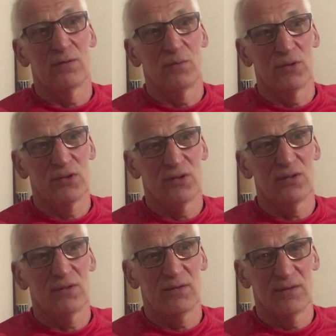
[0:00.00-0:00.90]
was
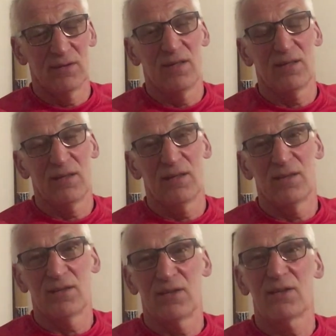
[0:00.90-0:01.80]

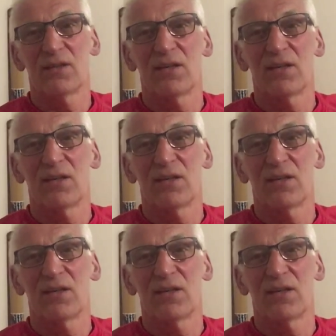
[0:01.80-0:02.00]
uh,